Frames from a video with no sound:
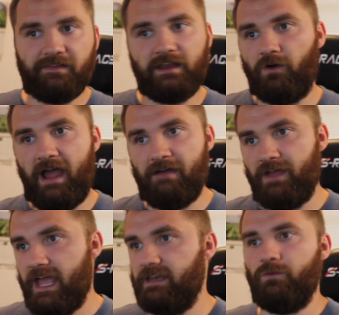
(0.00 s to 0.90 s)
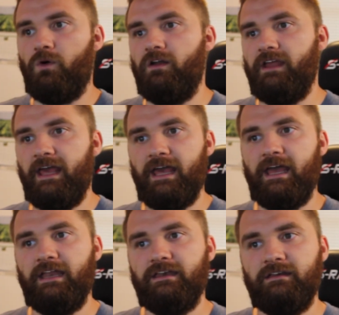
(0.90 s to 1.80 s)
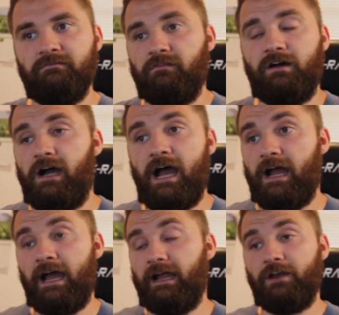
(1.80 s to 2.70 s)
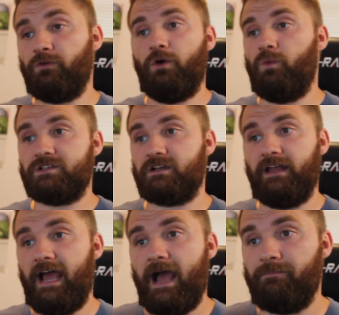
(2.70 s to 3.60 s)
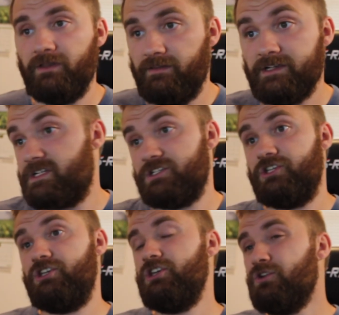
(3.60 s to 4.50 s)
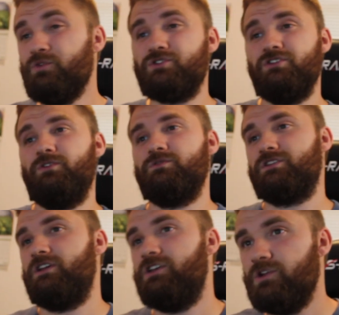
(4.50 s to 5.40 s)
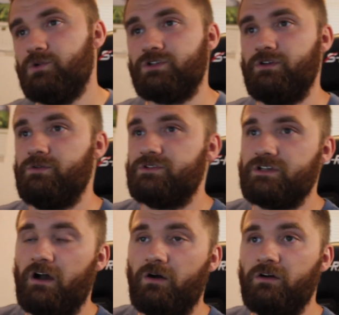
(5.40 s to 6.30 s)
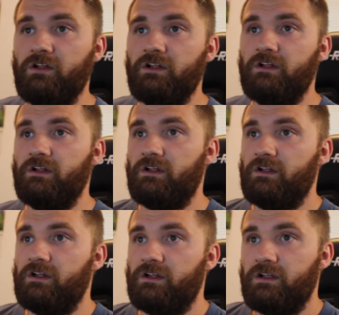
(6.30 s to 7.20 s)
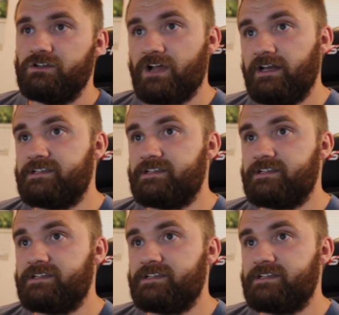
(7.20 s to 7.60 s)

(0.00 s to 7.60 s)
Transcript: they don't have anyone, and I, I don't know what's going to happen. This is huge news, huge news. So, trying to